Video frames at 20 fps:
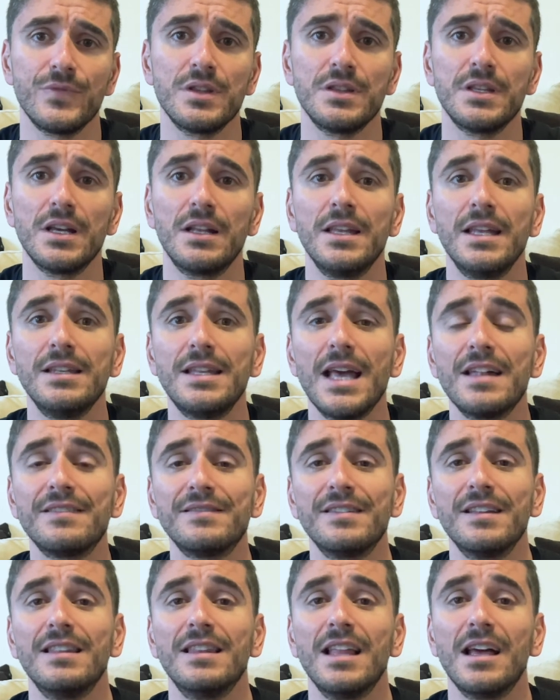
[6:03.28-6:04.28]
that it has
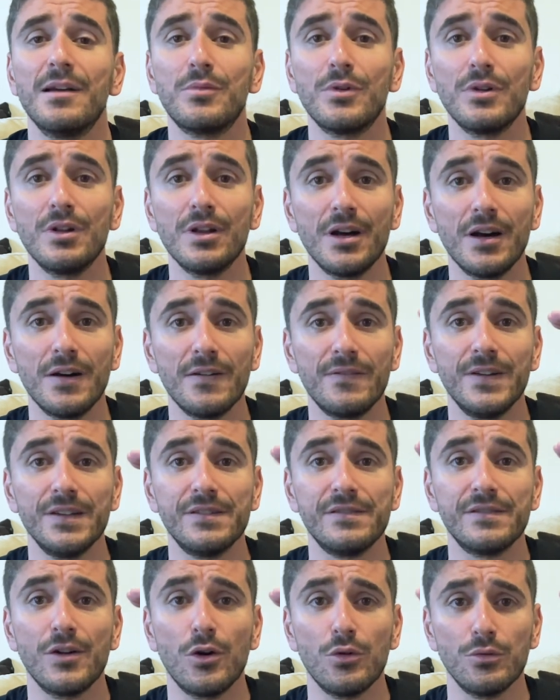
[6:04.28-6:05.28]
a level of
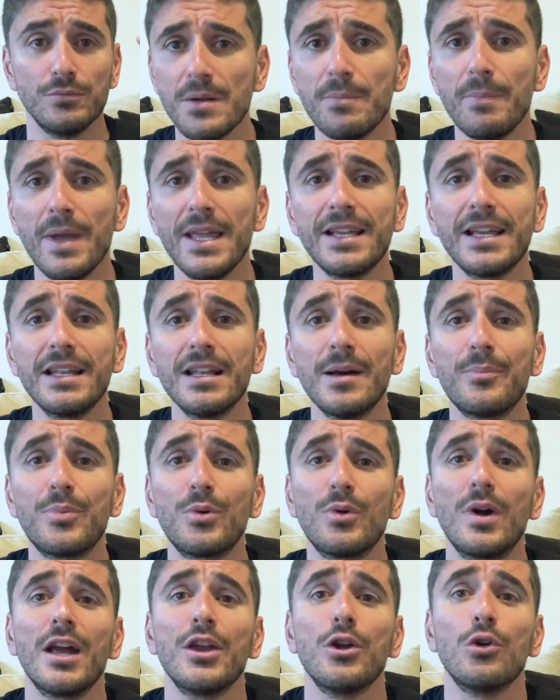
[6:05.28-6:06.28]
its own. Make it a
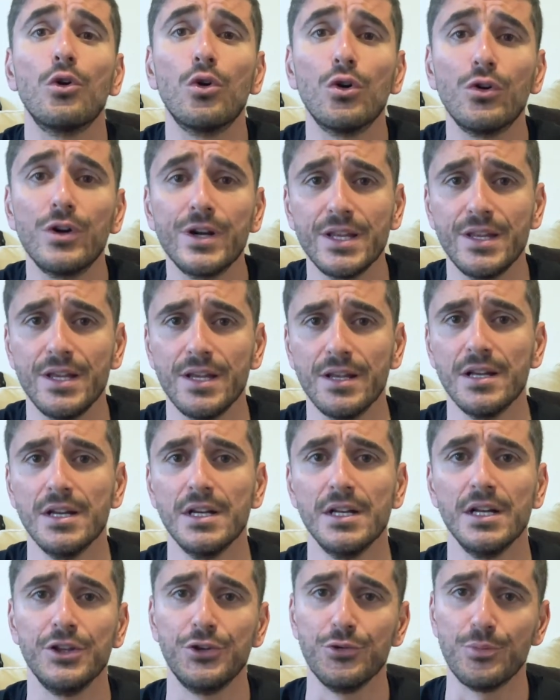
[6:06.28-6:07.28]
priority
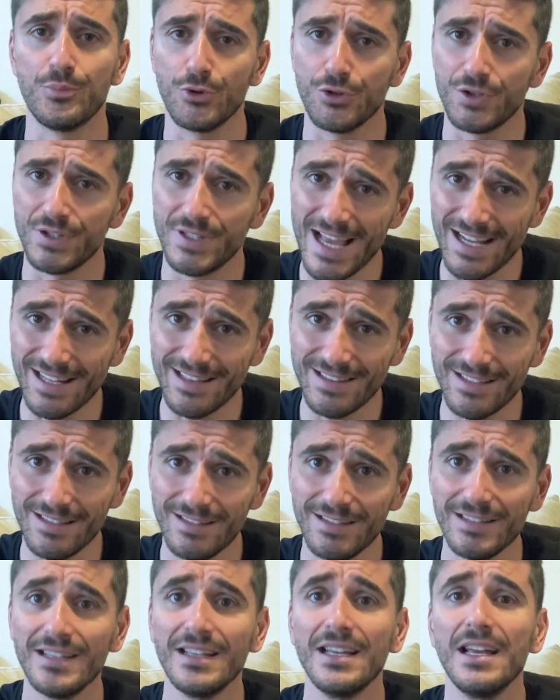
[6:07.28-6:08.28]
to protect it
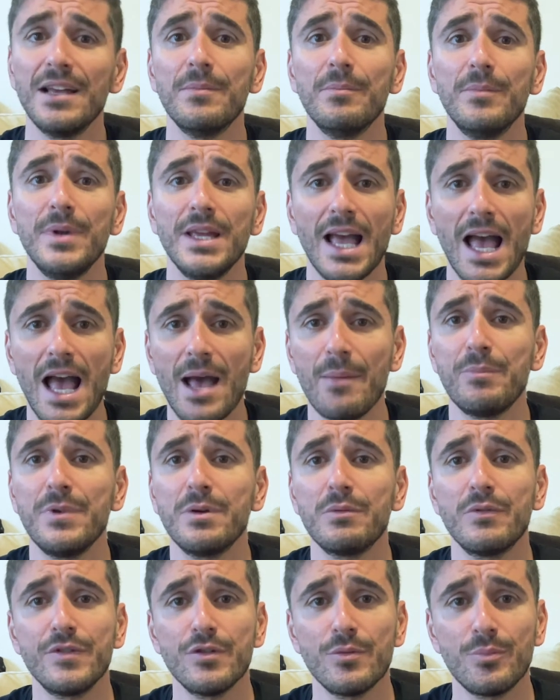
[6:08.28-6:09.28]
and be happy
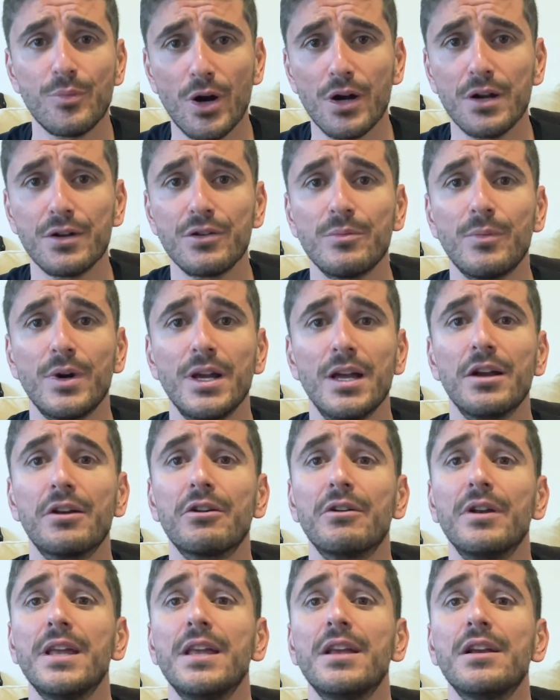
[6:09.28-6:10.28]
with your partner by
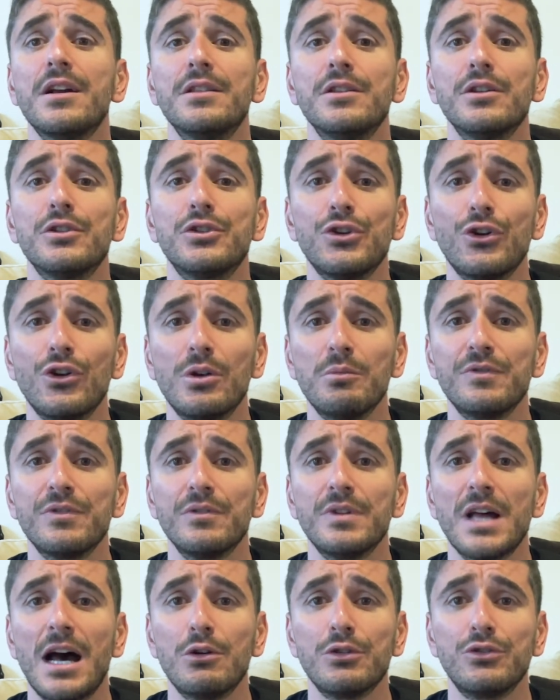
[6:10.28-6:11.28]
agreeing on the terms
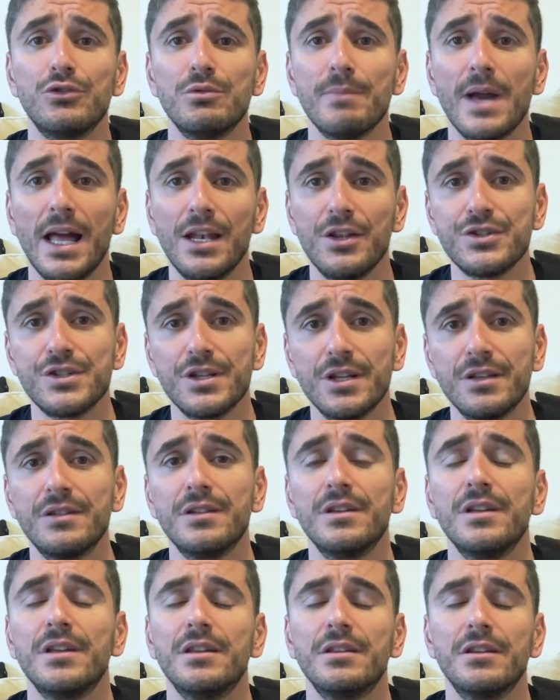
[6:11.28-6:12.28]
on how to manage it
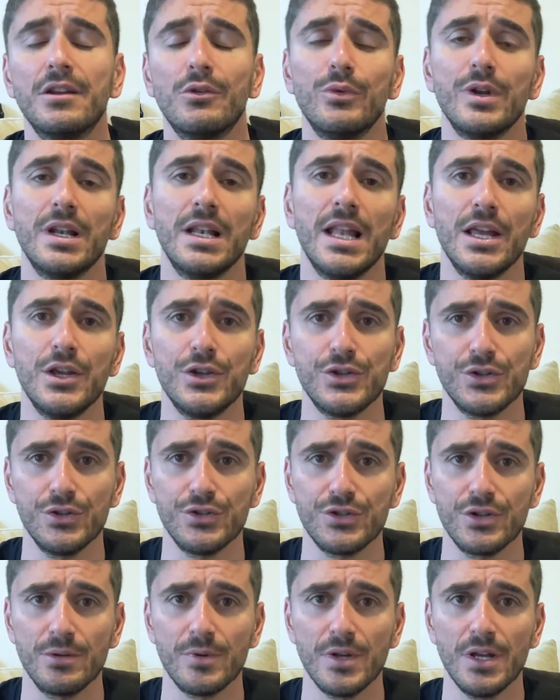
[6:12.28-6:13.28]
in the
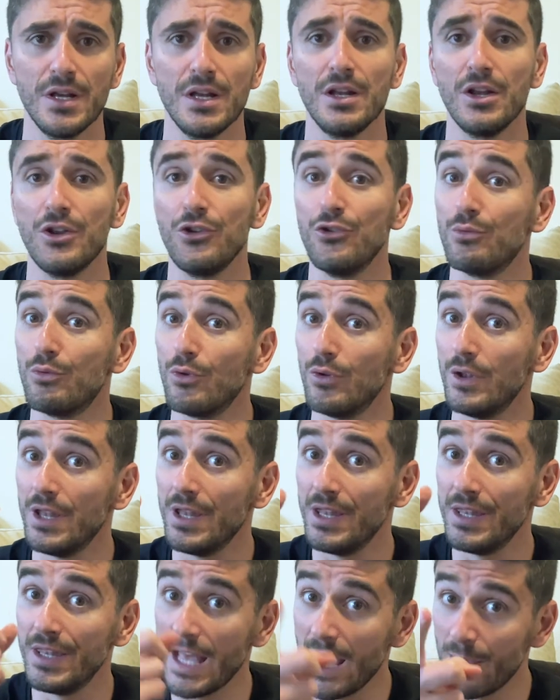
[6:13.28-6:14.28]
relationship. You will
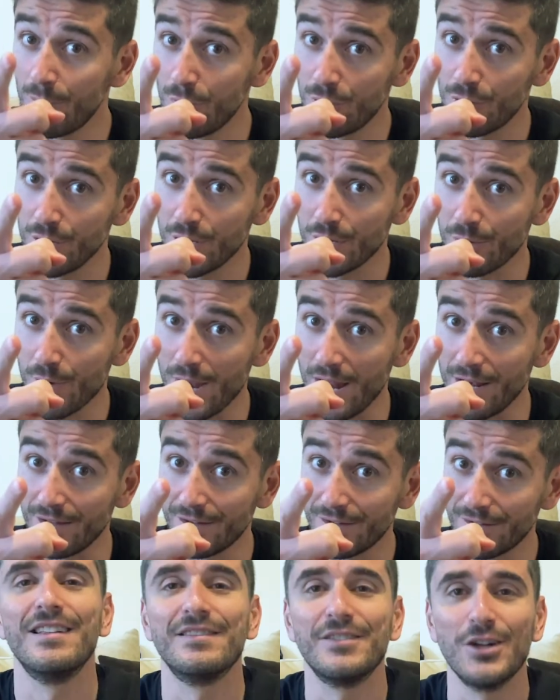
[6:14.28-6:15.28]
never regret
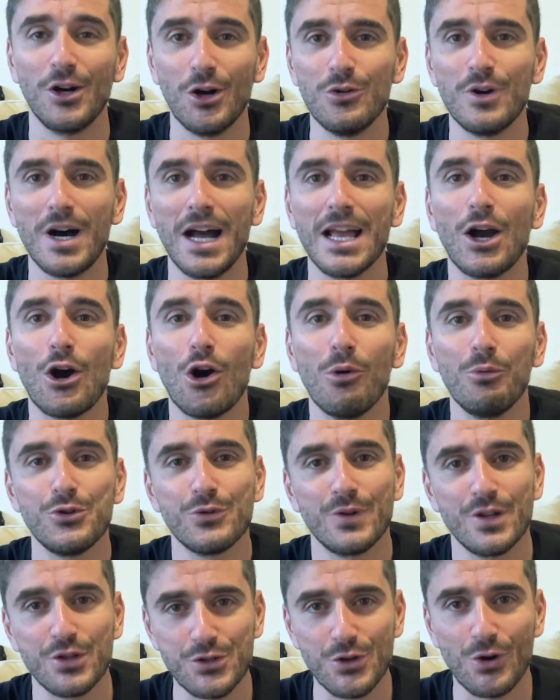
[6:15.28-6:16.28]
it. So I hope
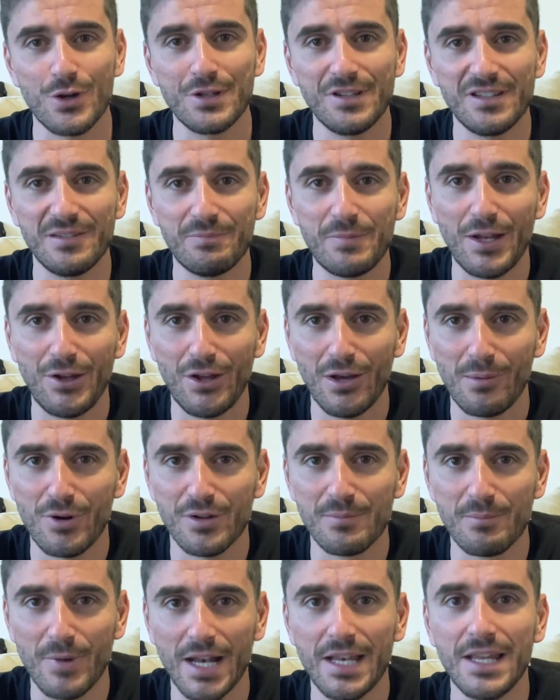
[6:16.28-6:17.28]
you enjoyed this video
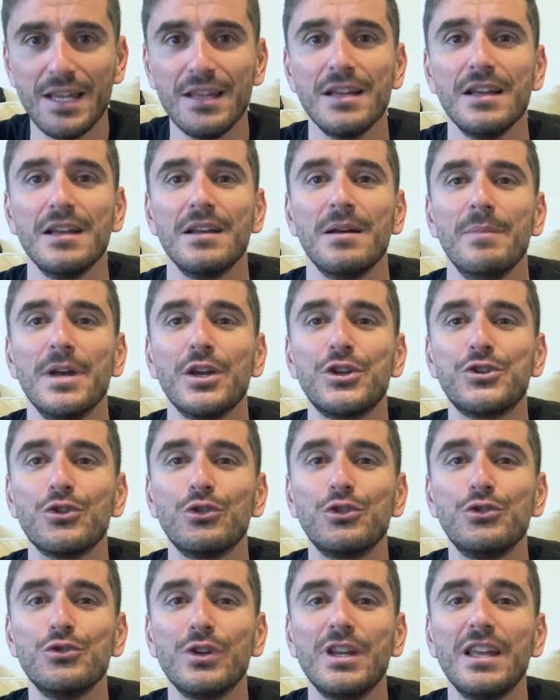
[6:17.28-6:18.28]
about money. Make sure
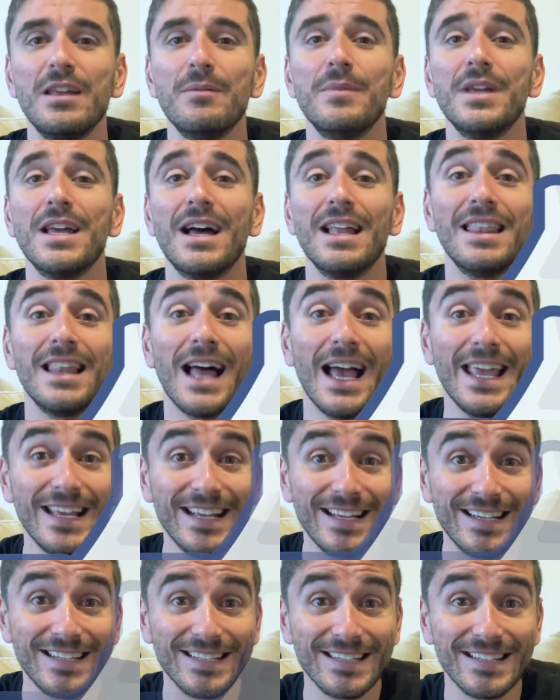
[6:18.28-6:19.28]
you give me a
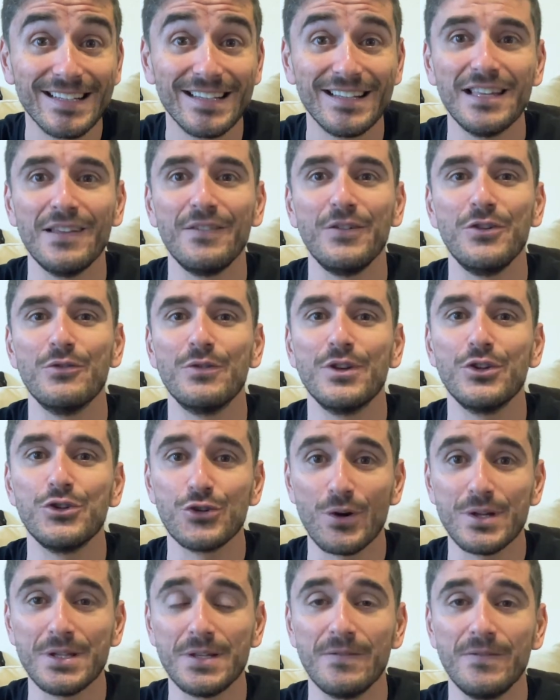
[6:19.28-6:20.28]
like if you
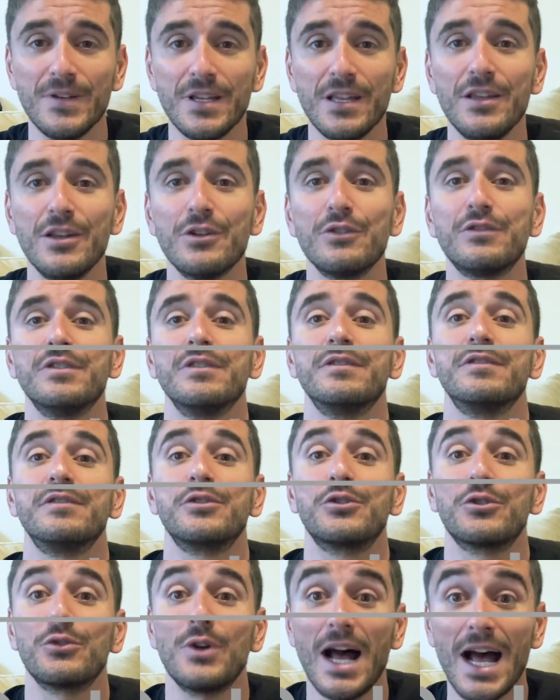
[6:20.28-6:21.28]
enjoyed the video.
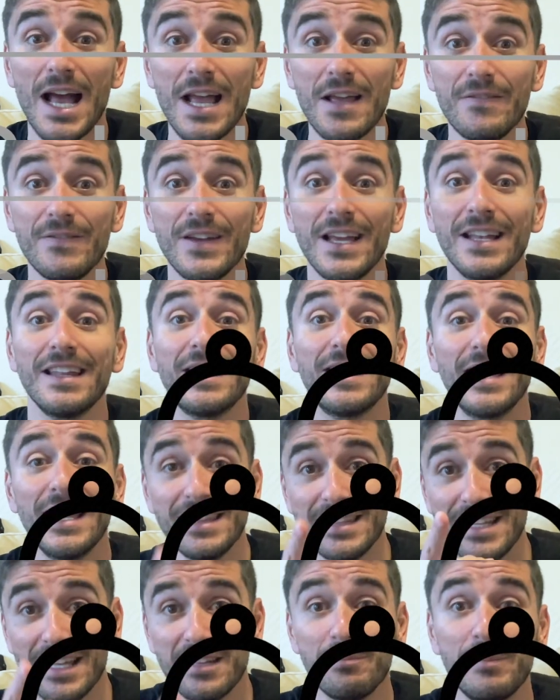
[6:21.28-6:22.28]
Subscribe and hit
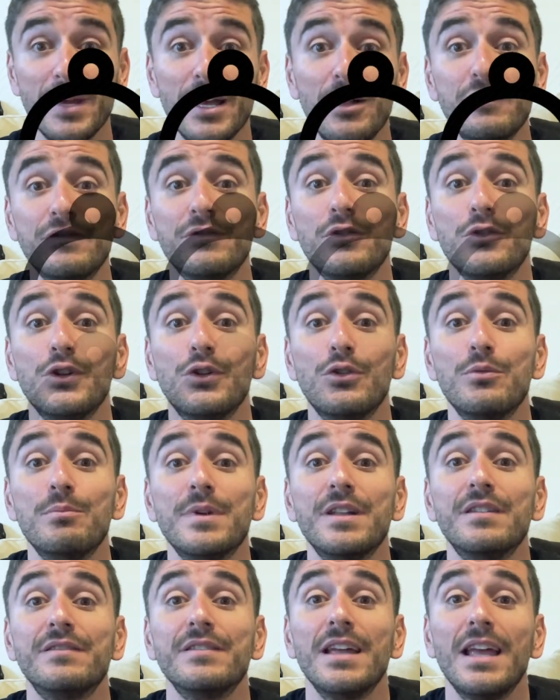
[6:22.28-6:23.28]
that bell so you don't
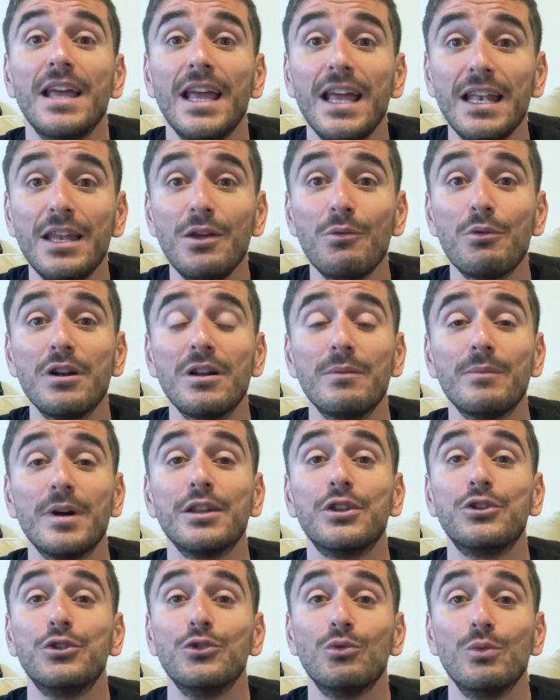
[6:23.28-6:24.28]
miss any one of
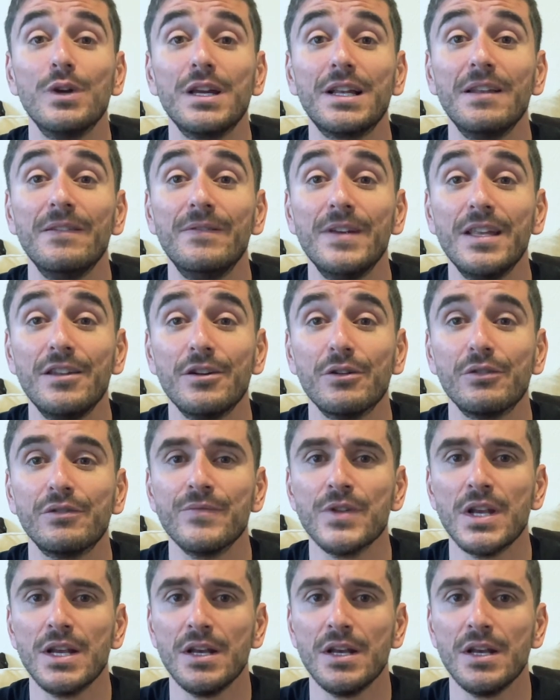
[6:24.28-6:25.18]
my 2 weekly videos.